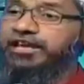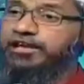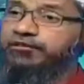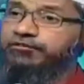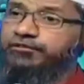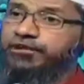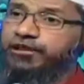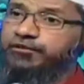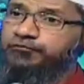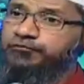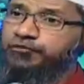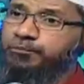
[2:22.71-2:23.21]

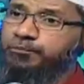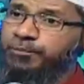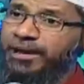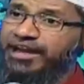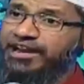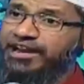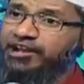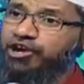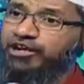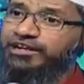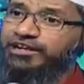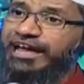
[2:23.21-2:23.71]
Even if you
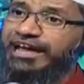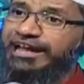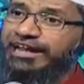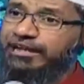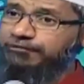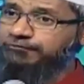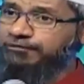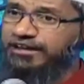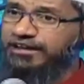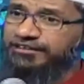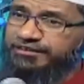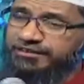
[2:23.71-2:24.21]
marry your
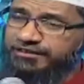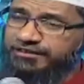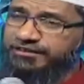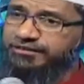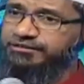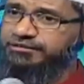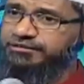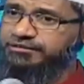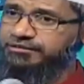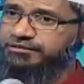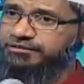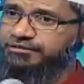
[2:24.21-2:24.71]
direct
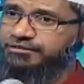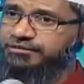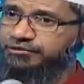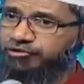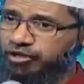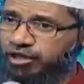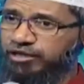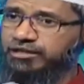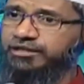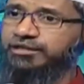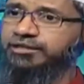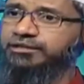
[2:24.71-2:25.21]
father,
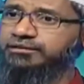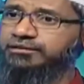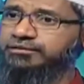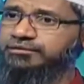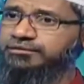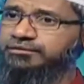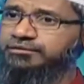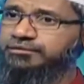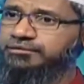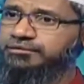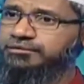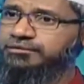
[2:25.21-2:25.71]
daughter,
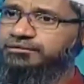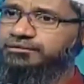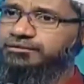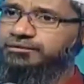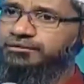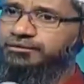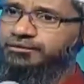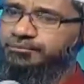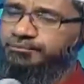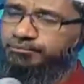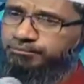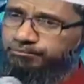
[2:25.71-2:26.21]

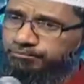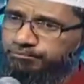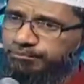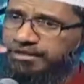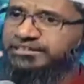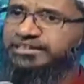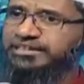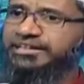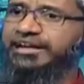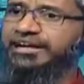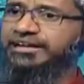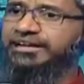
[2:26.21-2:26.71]

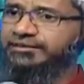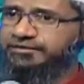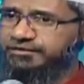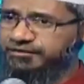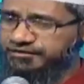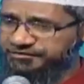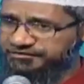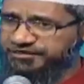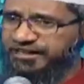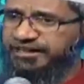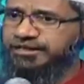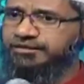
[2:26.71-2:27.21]
mother
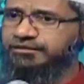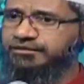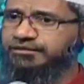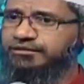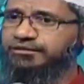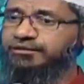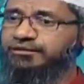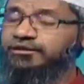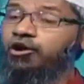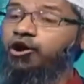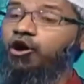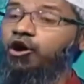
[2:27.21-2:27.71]
and son,
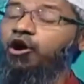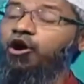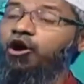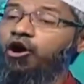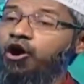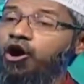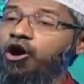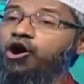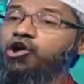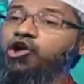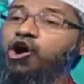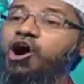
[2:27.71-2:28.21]

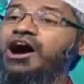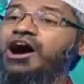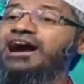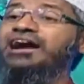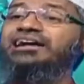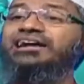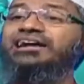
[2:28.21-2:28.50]
or your